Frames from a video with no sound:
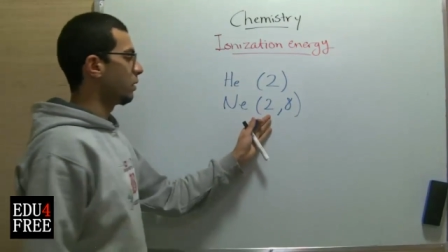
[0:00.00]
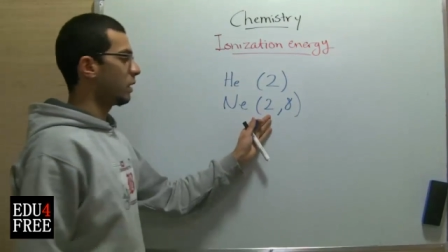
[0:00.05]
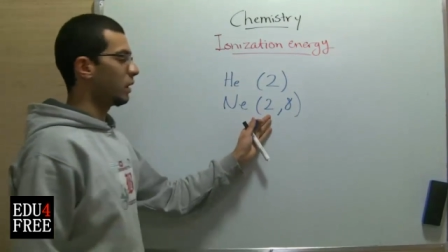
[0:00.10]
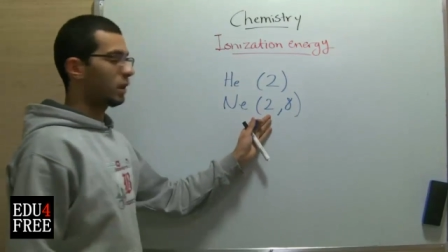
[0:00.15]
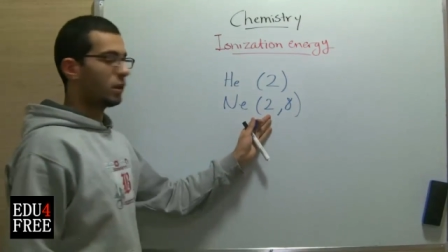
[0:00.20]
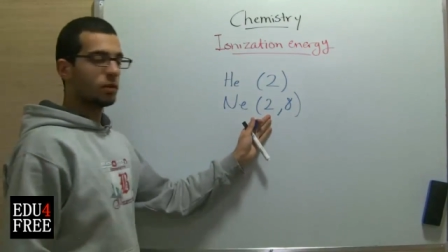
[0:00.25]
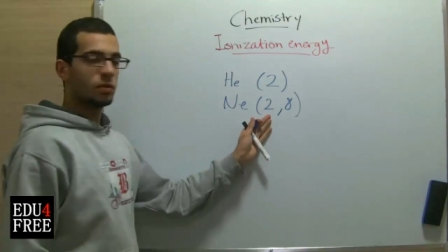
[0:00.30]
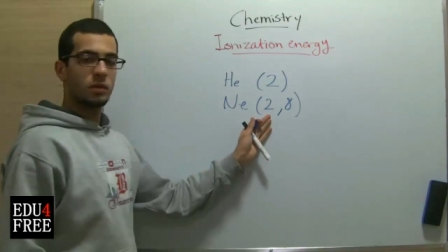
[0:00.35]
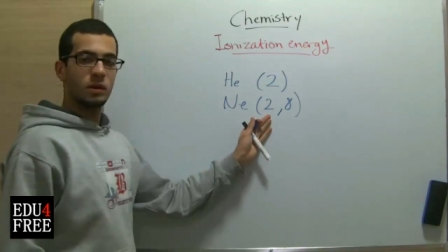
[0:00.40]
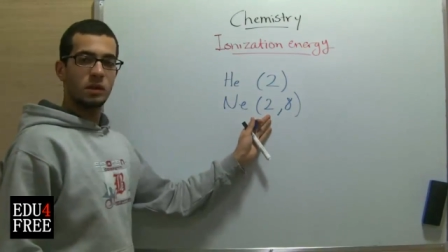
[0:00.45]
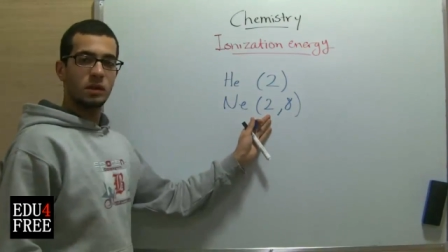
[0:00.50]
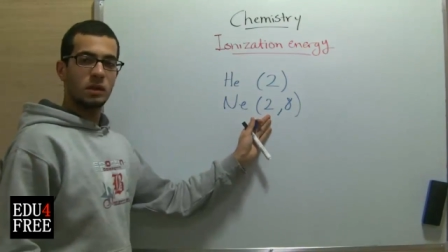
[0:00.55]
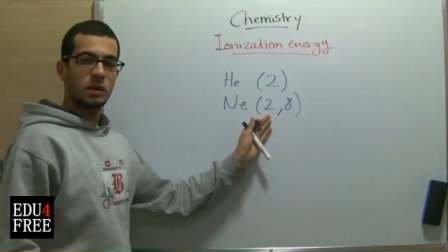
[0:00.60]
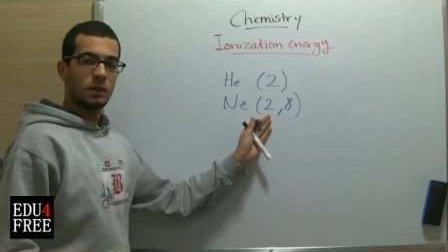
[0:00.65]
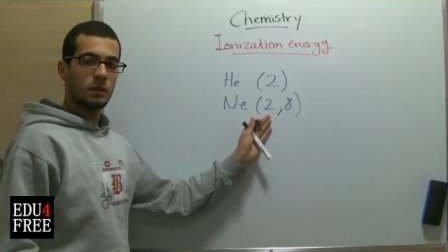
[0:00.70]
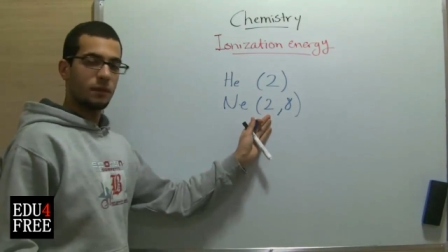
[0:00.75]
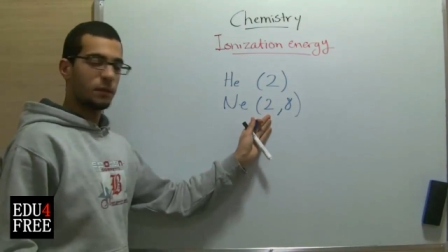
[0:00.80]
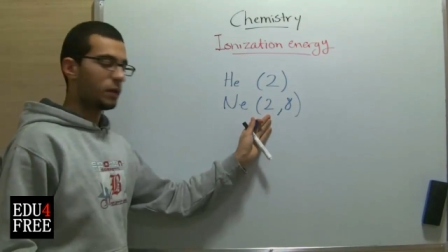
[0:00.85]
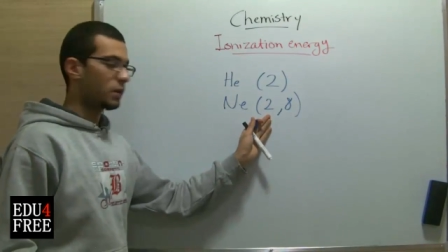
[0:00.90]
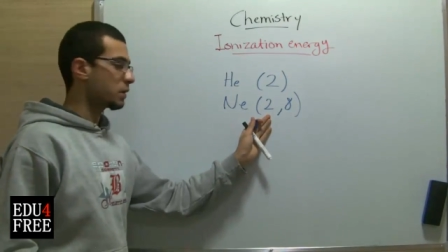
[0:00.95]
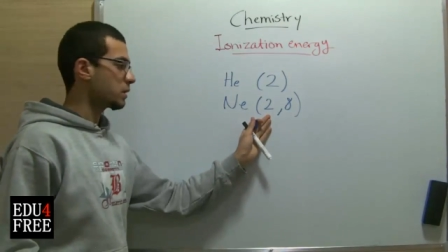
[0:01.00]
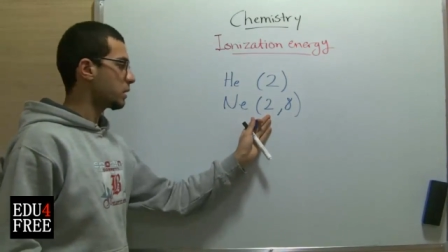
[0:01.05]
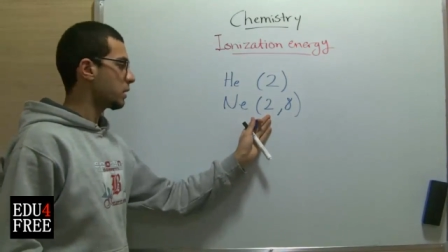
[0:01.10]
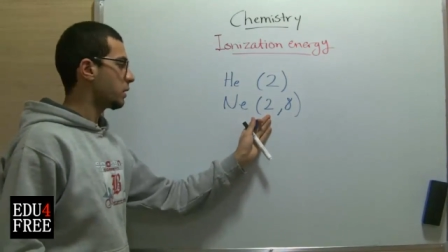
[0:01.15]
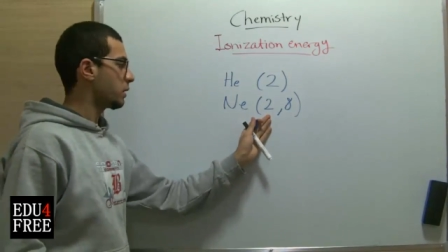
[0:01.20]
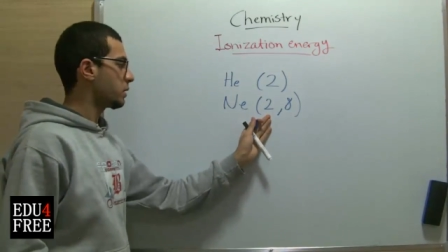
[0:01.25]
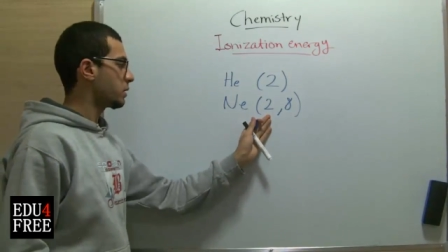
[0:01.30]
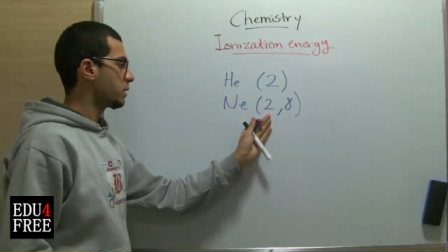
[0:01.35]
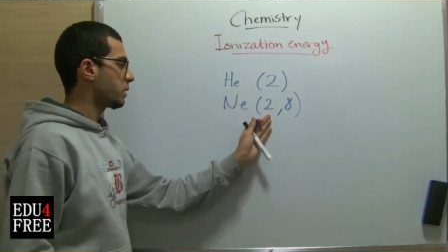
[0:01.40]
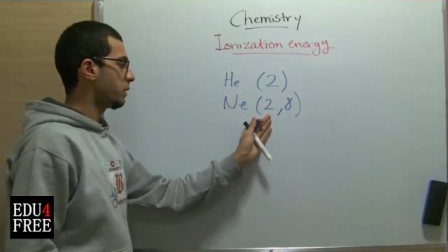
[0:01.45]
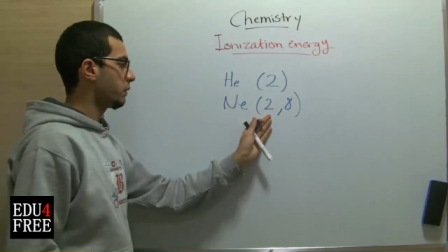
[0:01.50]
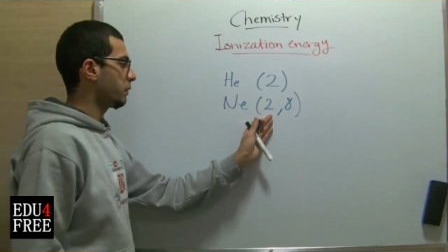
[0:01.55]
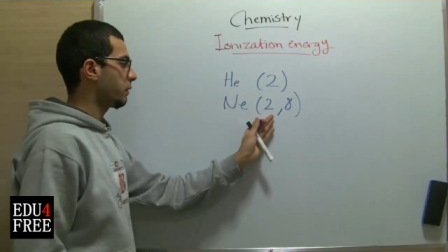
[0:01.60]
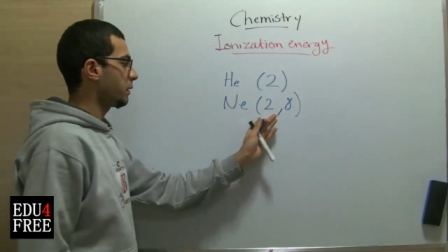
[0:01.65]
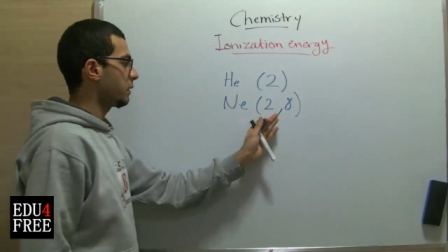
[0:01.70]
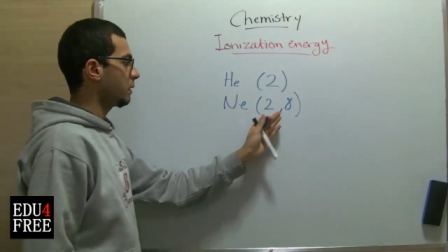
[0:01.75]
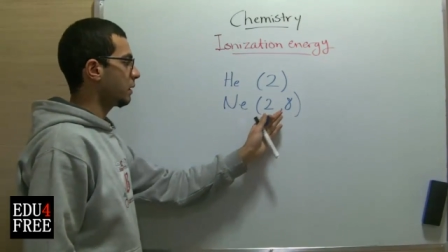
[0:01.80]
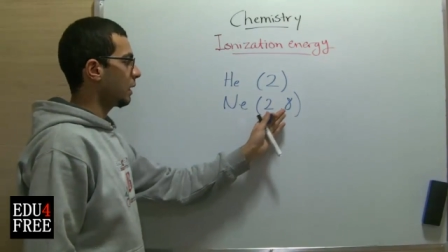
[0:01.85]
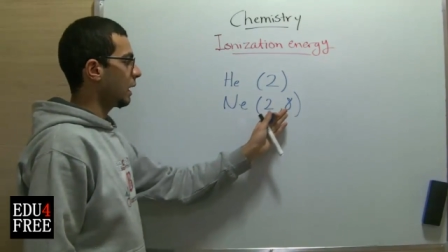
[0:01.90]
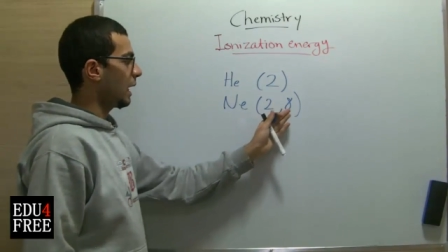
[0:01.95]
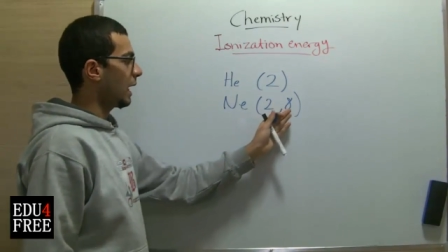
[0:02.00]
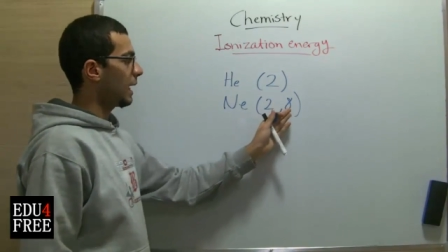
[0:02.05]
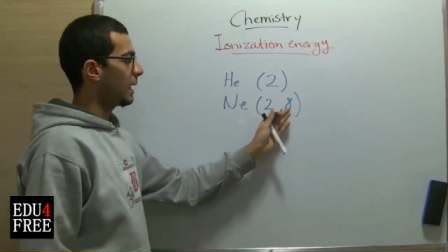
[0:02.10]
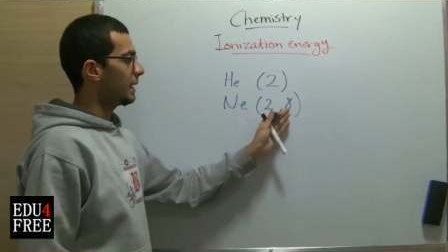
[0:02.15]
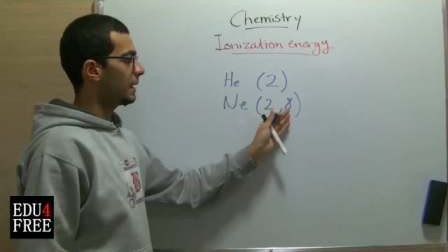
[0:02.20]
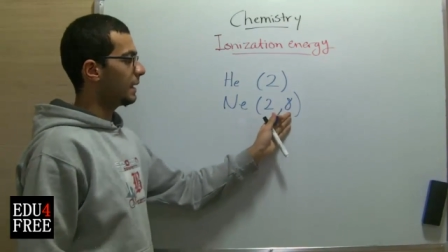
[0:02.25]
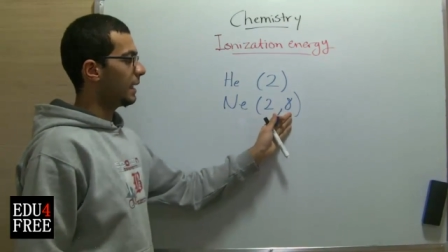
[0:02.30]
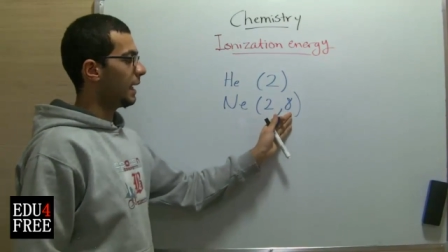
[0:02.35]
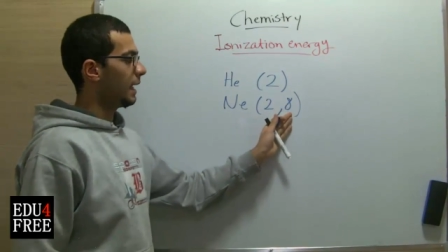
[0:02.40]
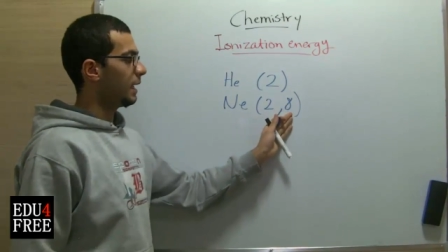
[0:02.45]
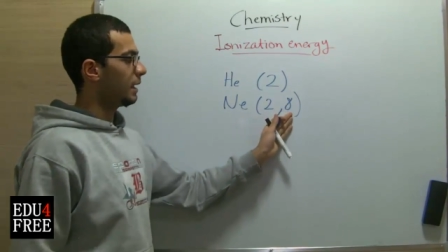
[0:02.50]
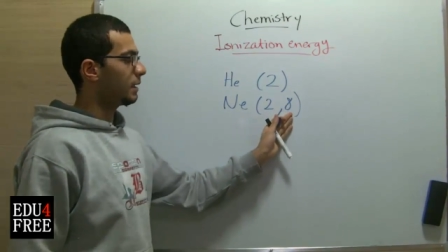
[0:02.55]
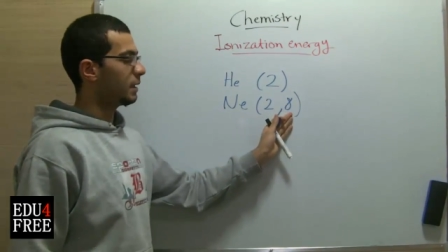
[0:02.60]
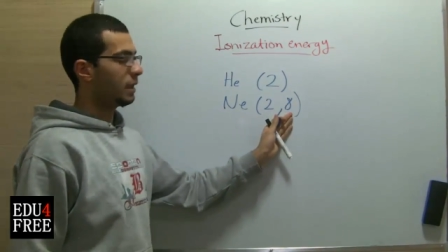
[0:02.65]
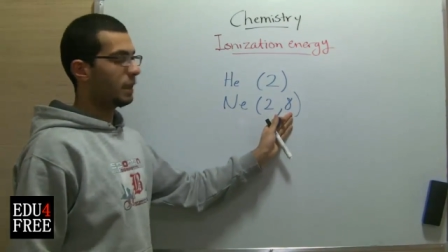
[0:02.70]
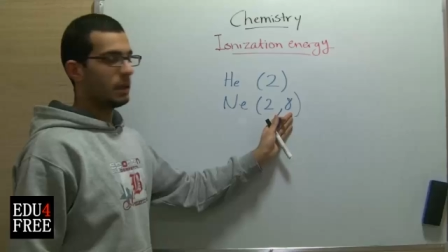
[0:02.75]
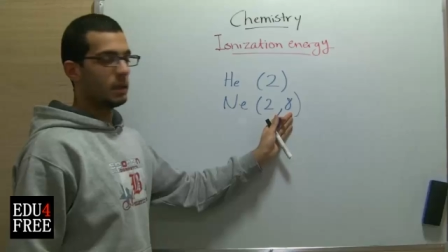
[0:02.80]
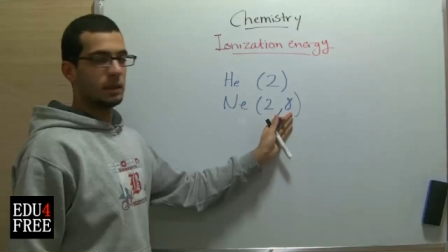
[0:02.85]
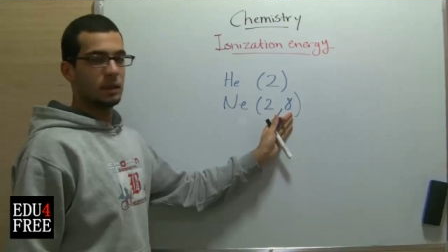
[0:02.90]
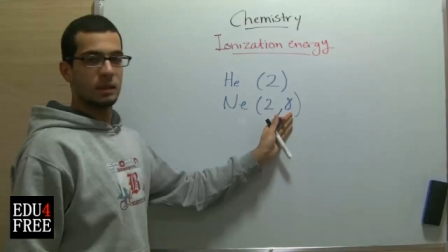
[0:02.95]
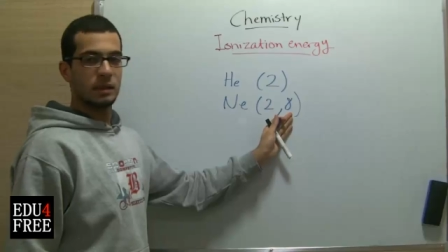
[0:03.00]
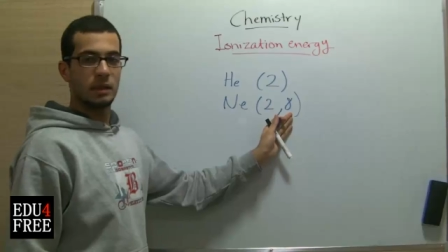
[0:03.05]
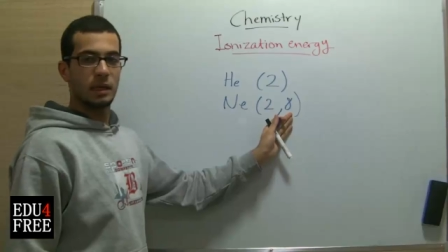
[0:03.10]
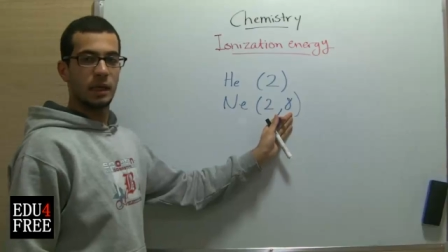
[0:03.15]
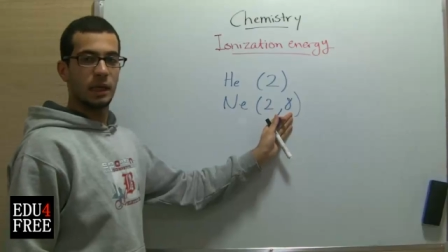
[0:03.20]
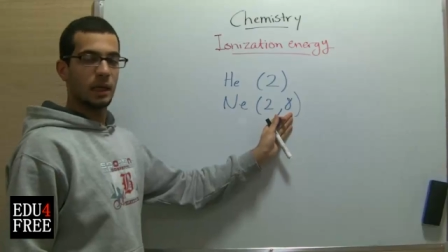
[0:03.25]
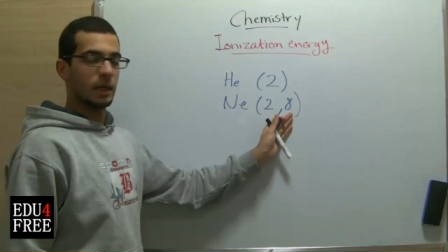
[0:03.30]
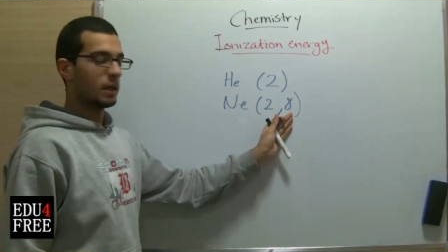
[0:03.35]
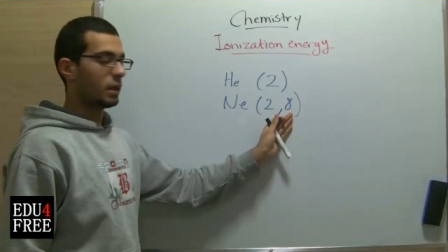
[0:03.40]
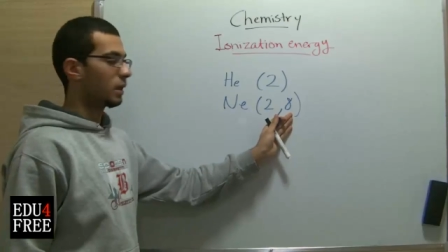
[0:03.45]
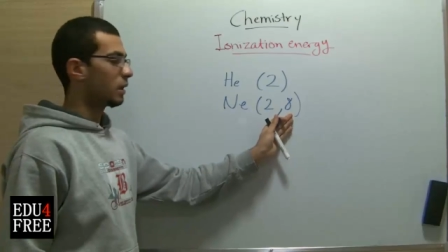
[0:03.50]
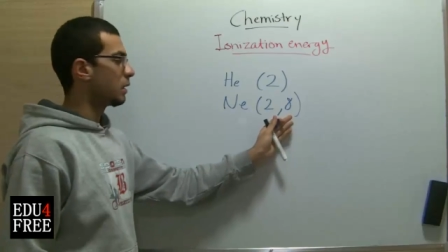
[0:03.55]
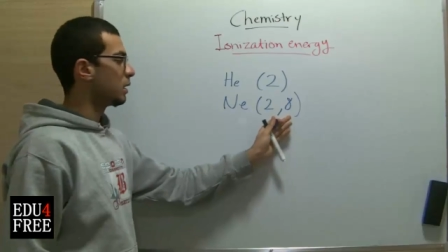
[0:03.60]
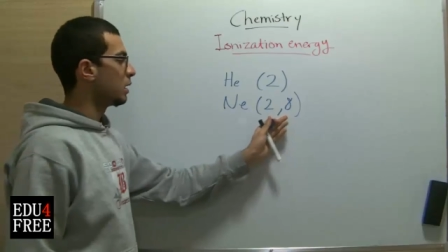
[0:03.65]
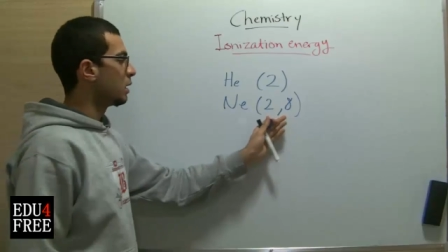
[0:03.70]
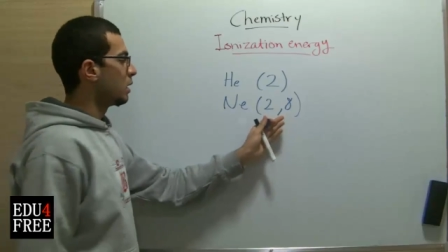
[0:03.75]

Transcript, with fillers: 2 electrons in the first energy level and 8 in the second.